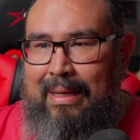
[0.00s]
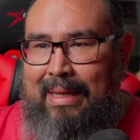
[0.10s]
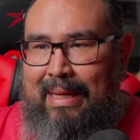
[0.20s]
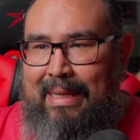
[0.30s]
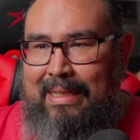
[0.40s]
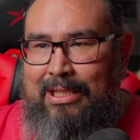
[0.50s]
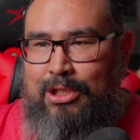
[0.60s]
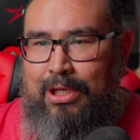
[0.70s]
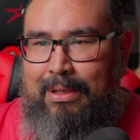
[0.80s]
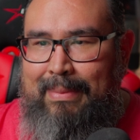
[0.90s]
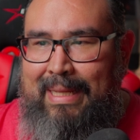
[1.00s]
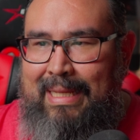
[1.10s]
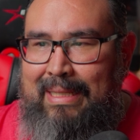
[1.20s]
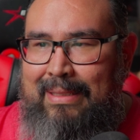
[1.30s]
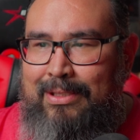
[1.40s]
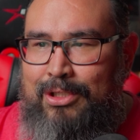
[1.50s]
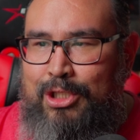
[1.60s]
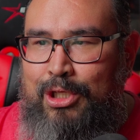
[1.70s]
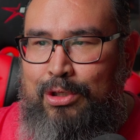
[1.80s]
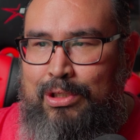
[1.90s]
and it took me
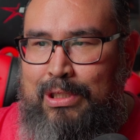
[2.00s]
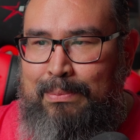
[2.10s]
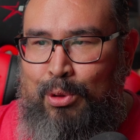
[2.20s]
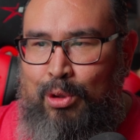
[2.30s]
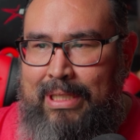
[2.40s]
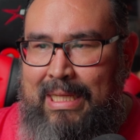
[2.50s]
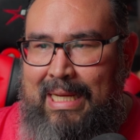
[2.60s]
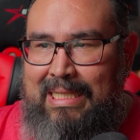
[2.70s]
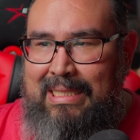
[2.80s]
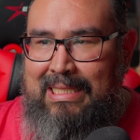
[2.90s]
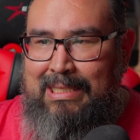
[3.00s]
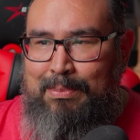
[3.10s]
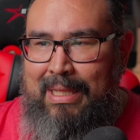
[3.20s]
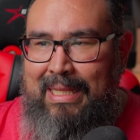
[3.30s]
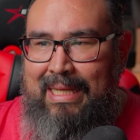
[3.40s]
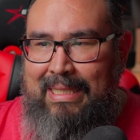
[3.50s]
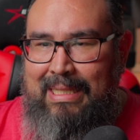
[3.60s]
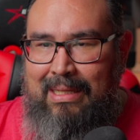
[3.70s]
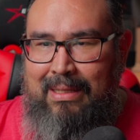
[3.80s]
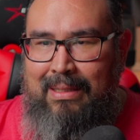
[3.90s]
to
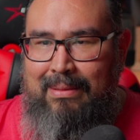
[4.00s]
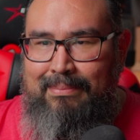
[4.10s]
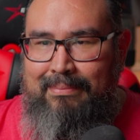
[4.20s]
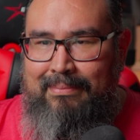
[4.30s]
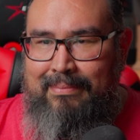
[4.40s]
support.displaylink.com,